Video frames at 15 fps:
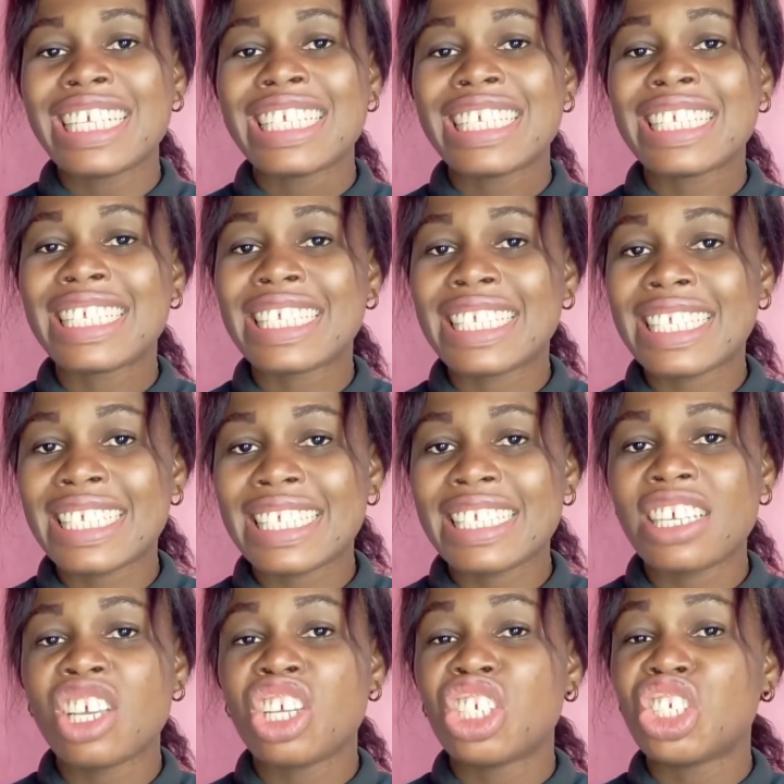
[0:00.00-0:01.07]
s,
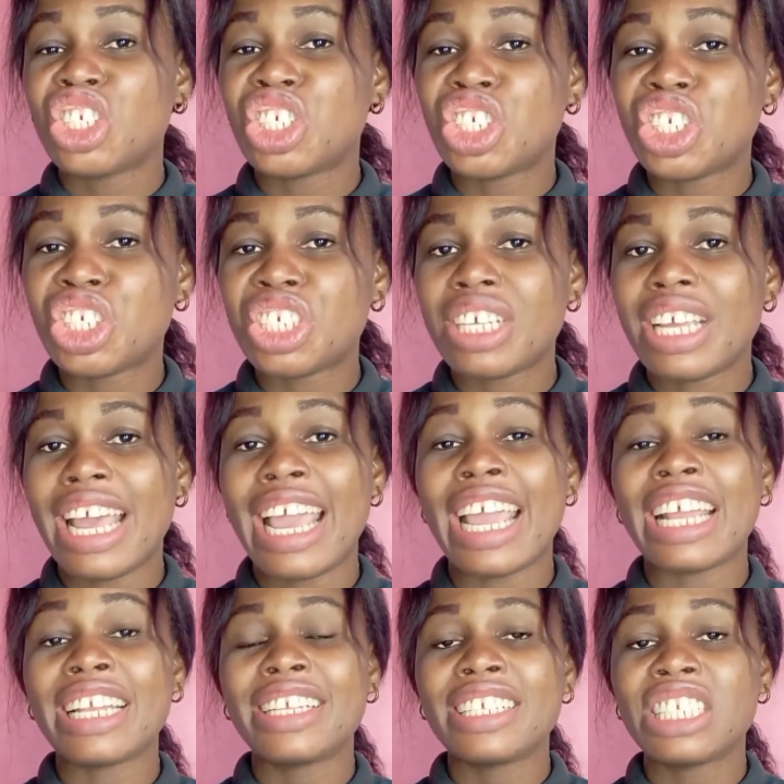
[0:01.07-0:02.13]
sh,
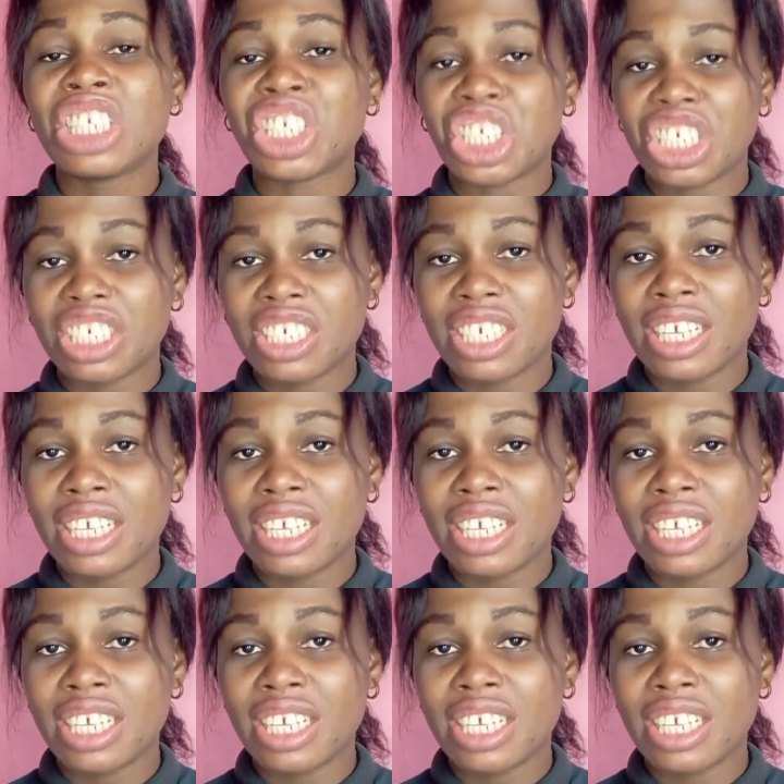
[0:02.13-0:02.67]
and ch